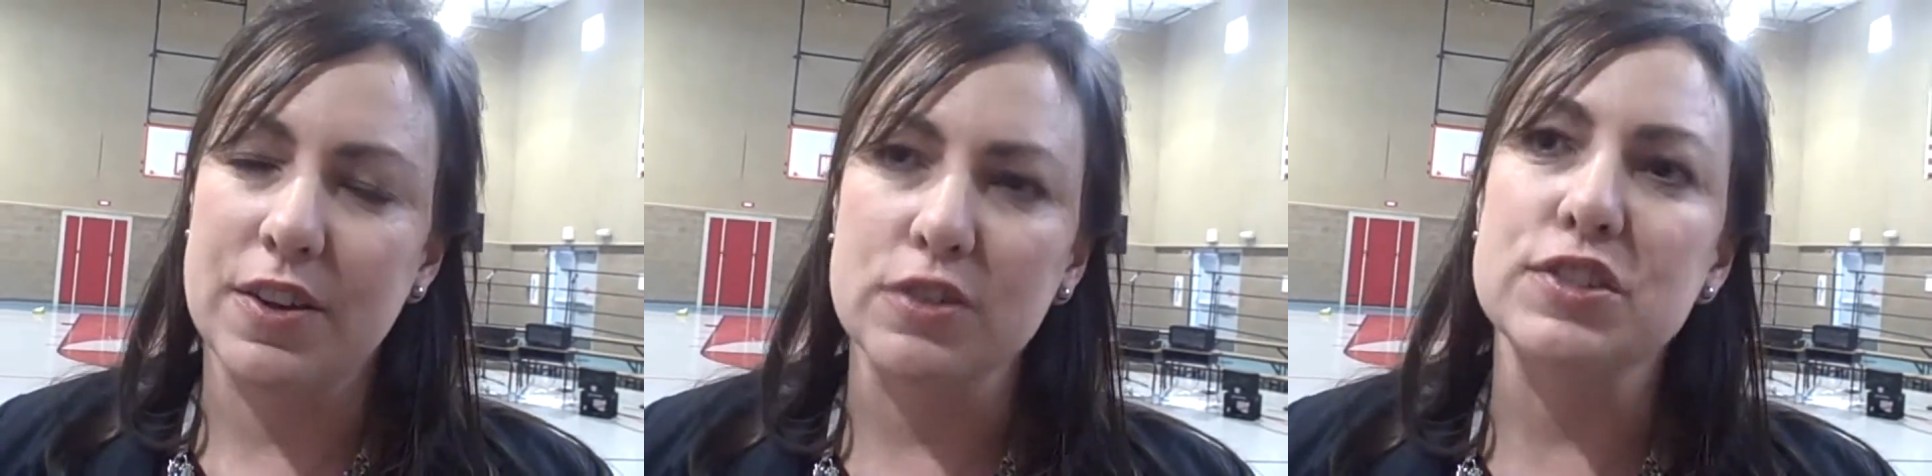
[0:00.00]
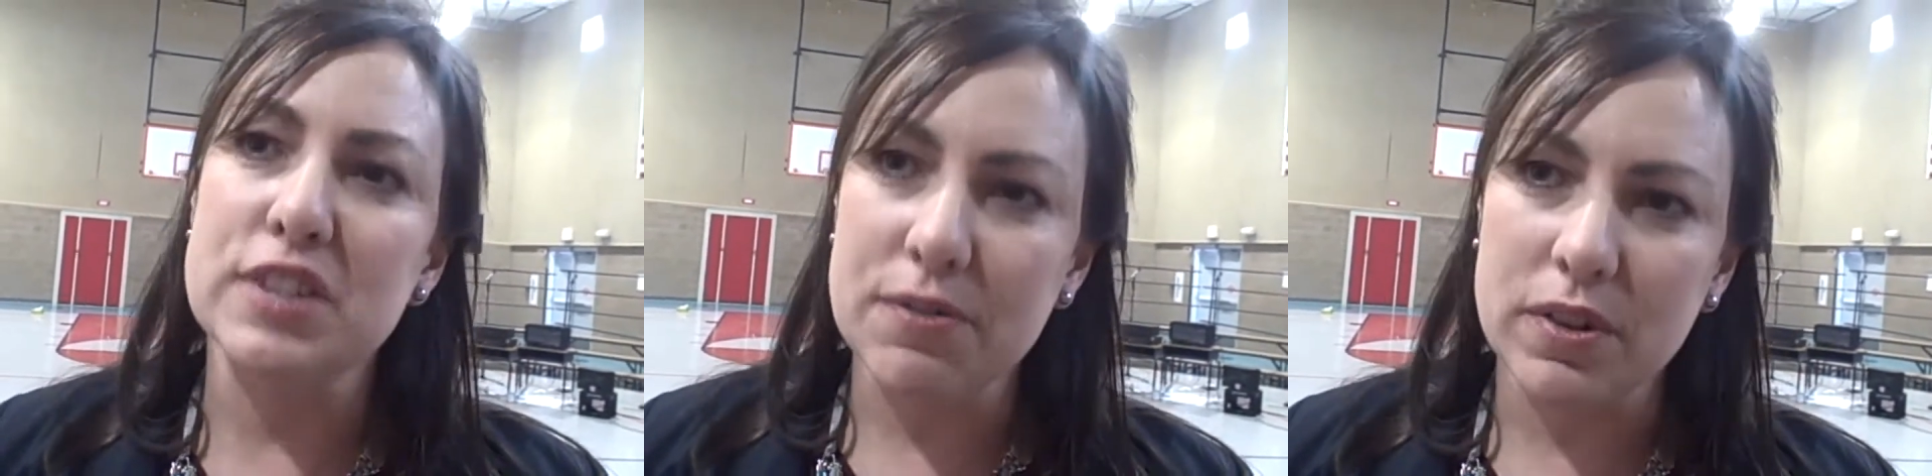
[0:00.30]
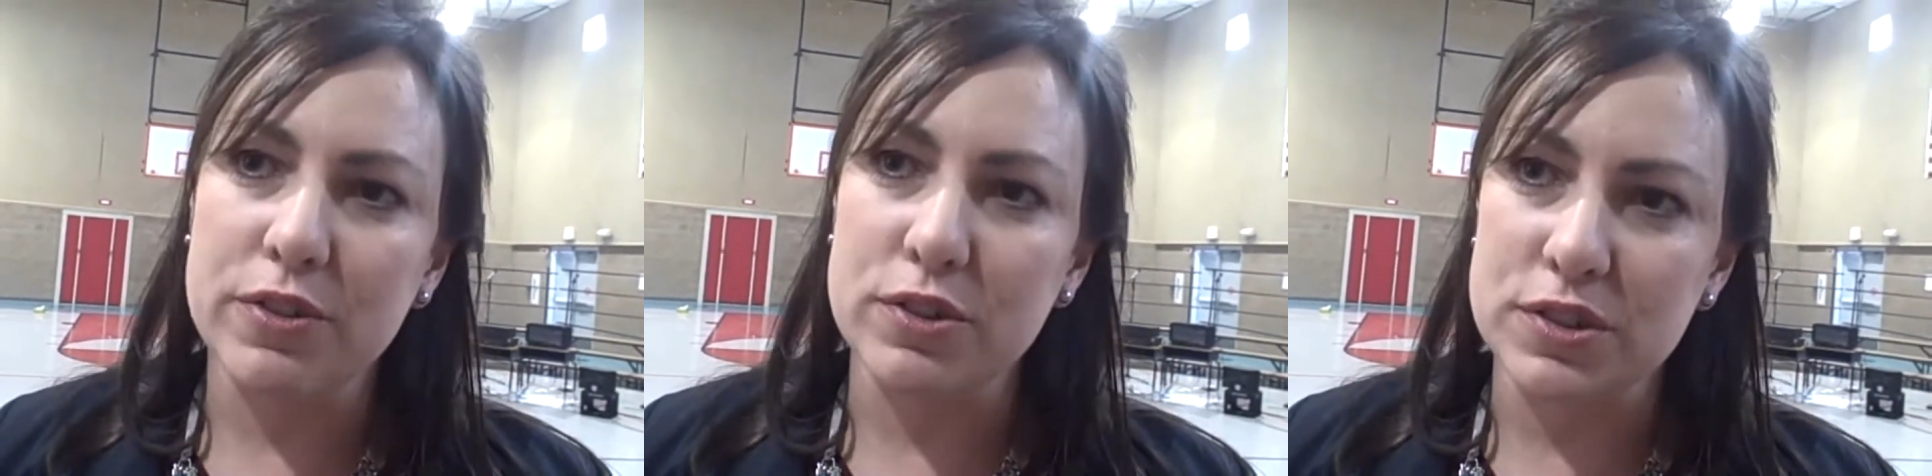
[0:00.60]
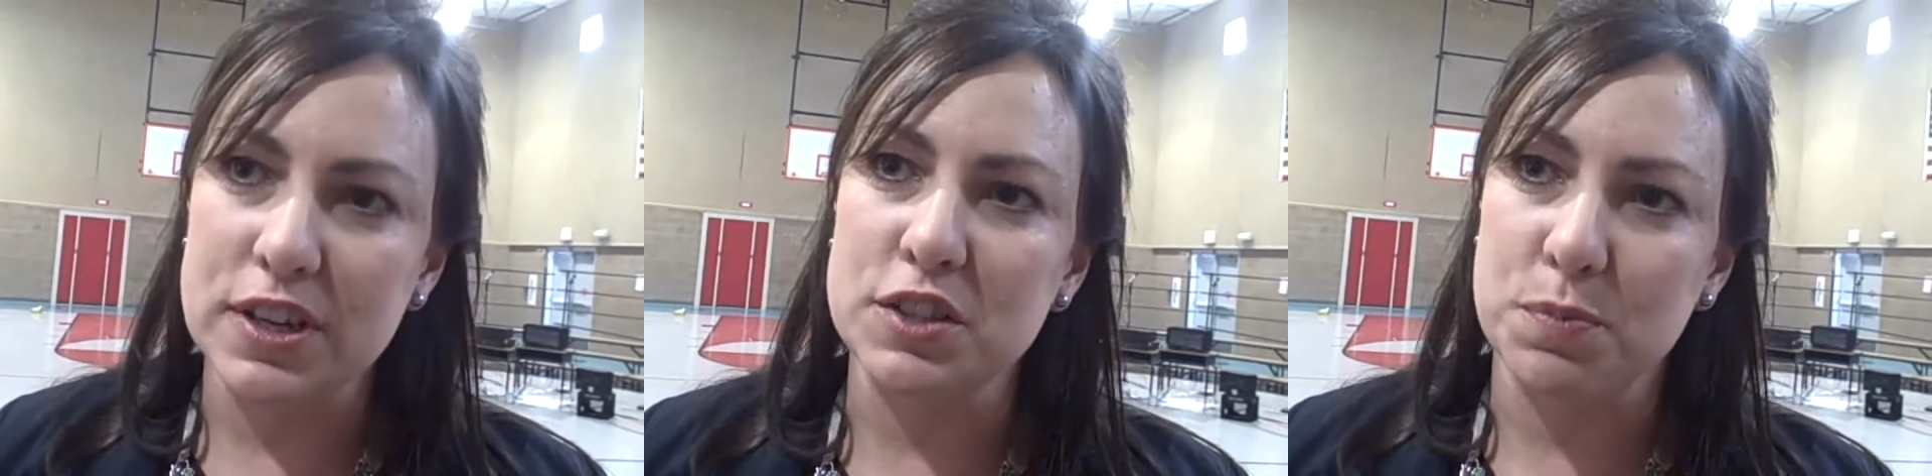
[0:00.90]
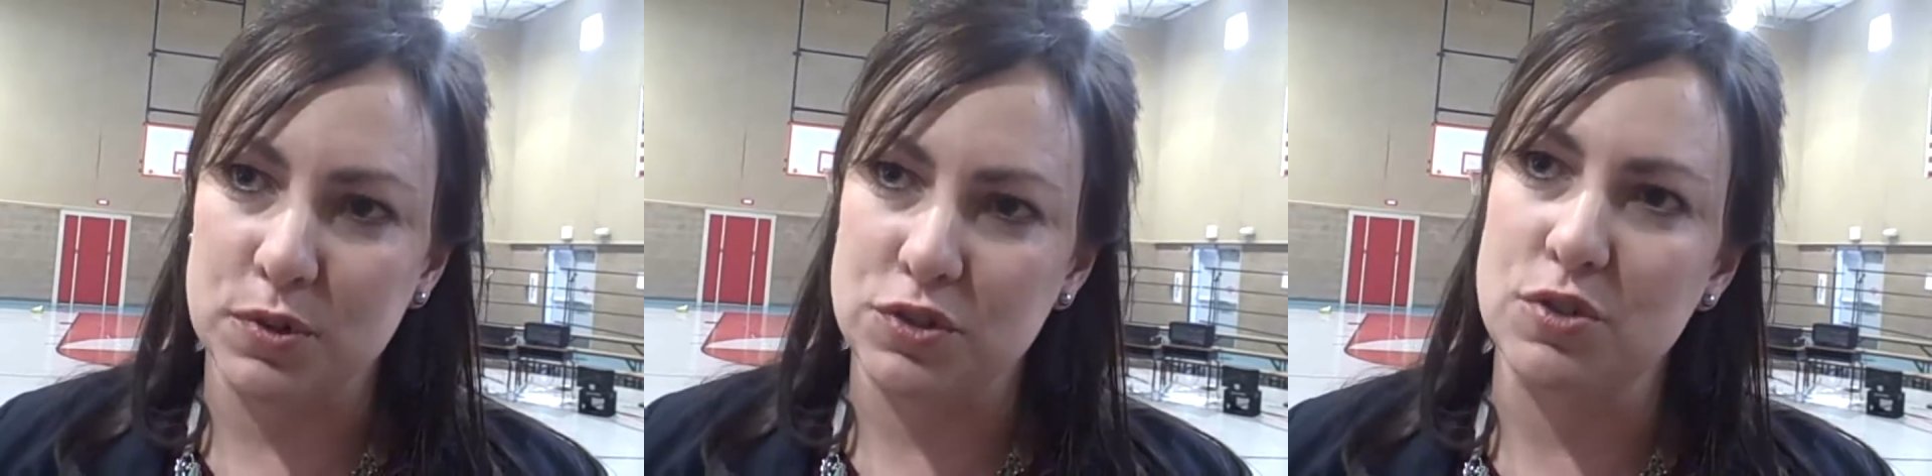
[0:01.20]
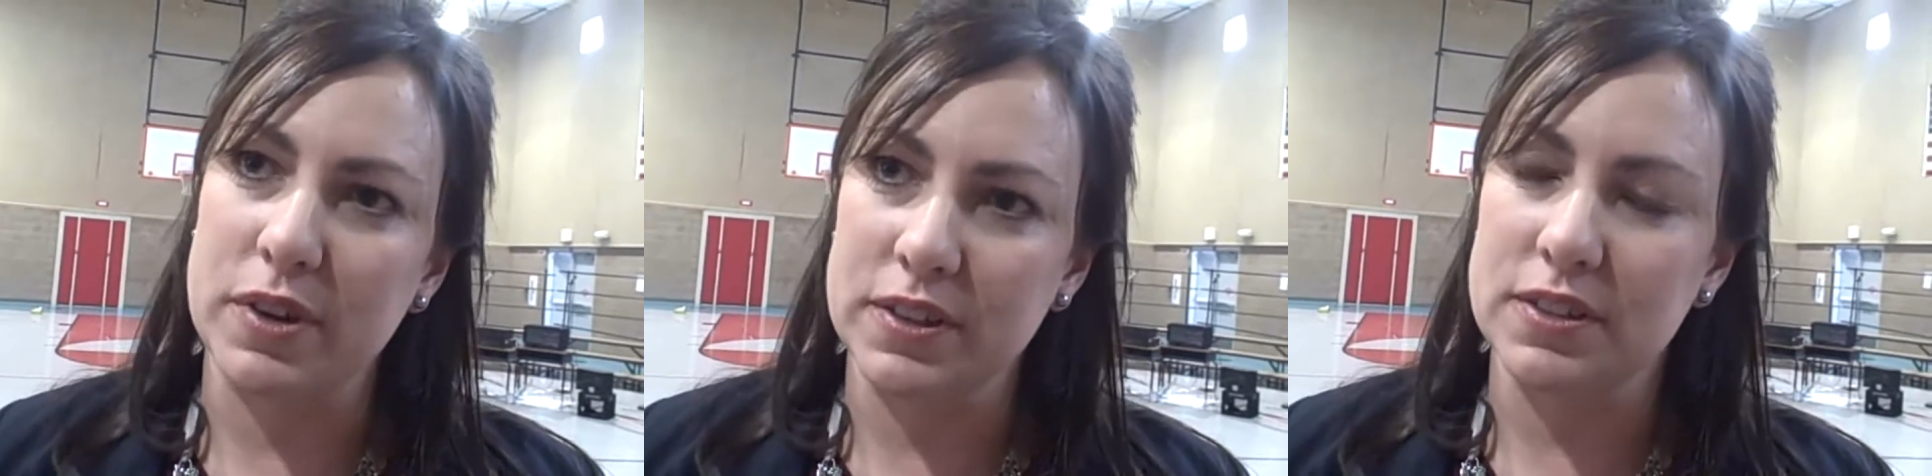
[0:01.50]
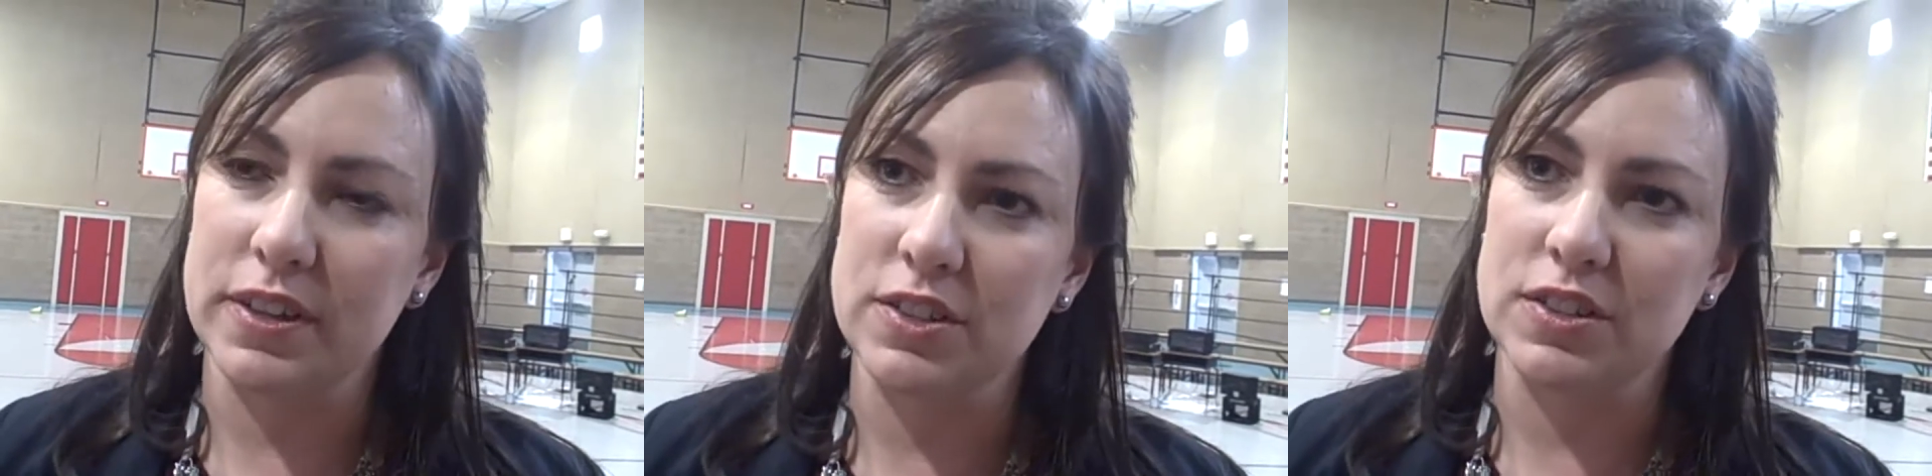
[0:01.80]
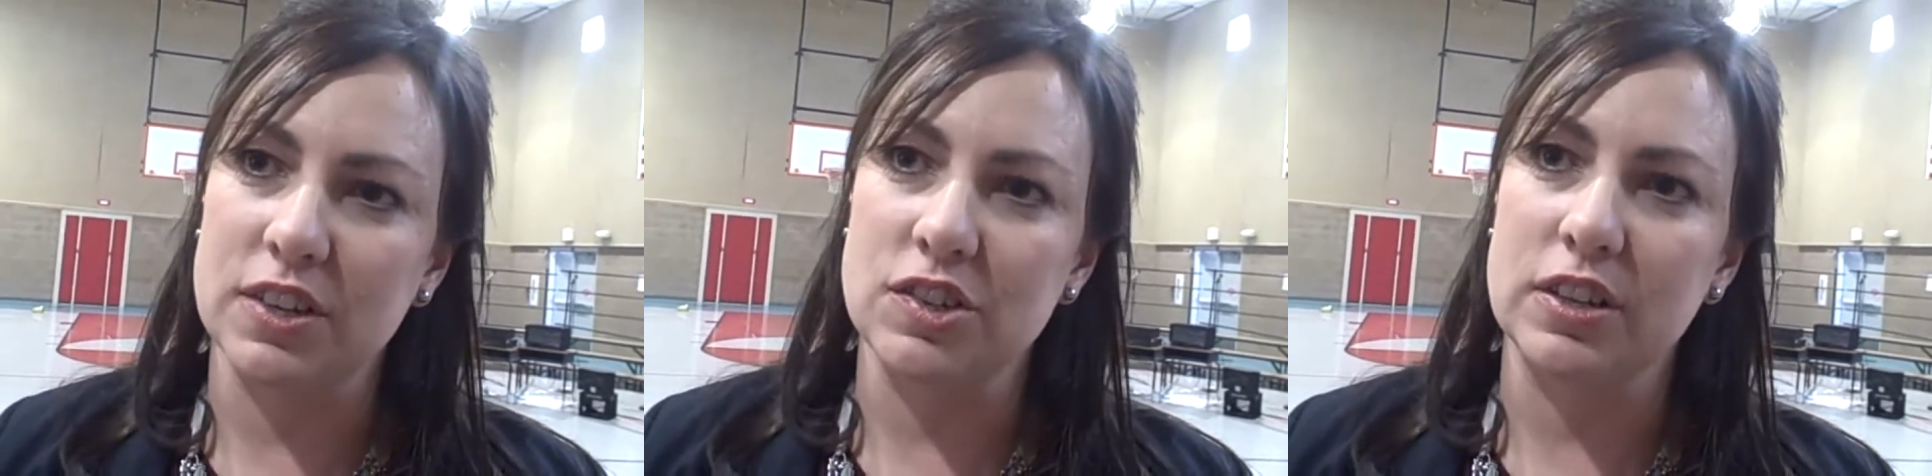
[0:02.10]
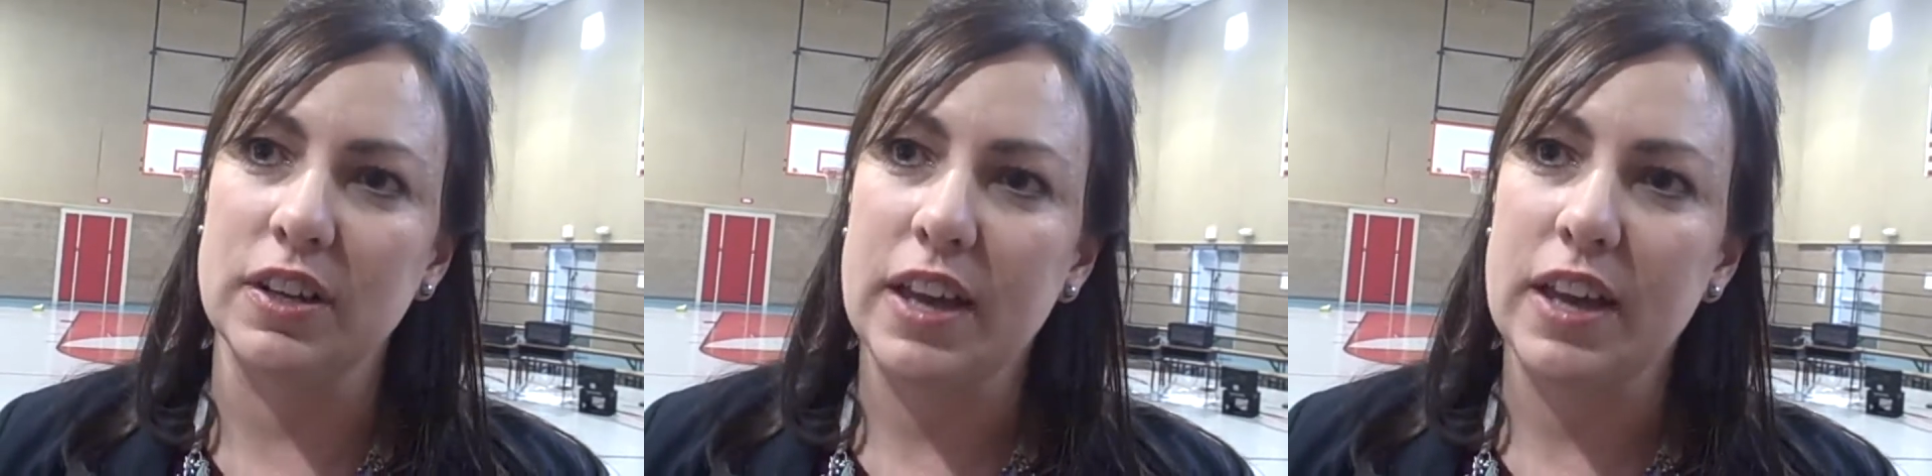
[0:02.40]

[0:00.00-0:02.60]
there are several other states pursuing this legislation,